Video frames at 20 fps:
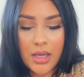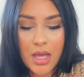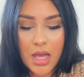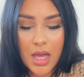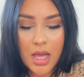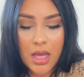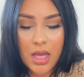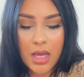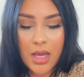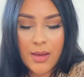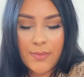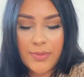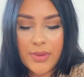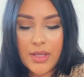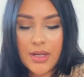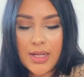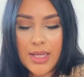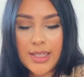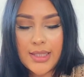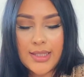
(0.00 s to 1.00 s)
Um, the
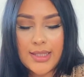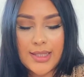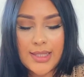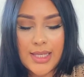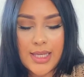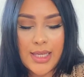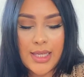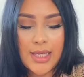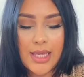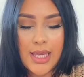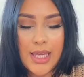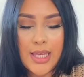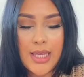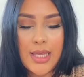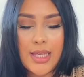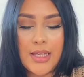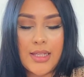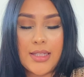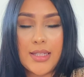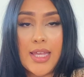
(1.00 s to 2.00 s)
next thing
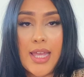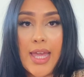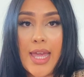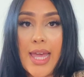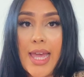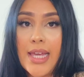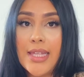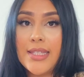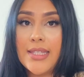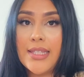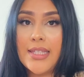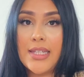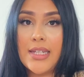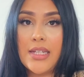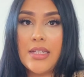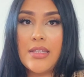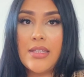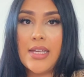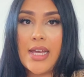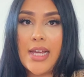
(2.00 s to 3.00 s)
is hand
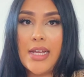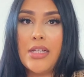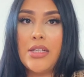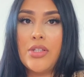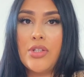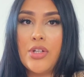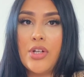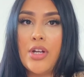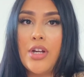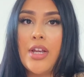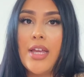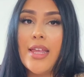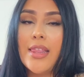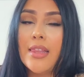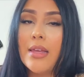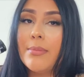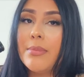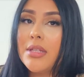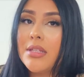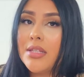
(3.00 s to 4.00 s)
sanitizer. And
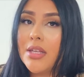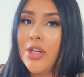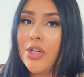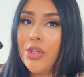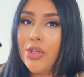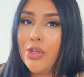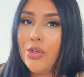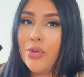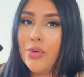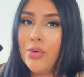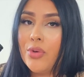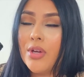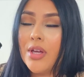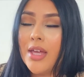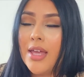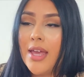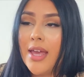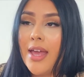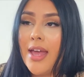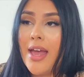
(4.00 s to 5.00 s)
let me tell you,
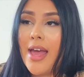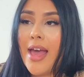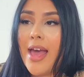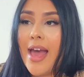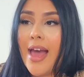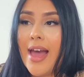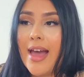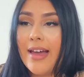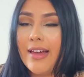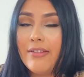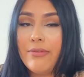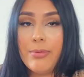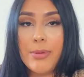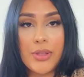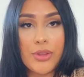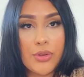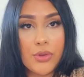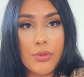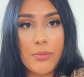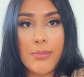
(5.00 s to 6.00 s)
I've
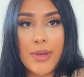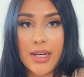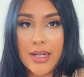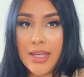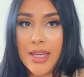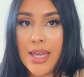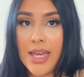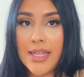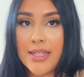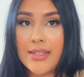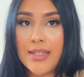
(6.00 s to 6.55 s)
been through many hand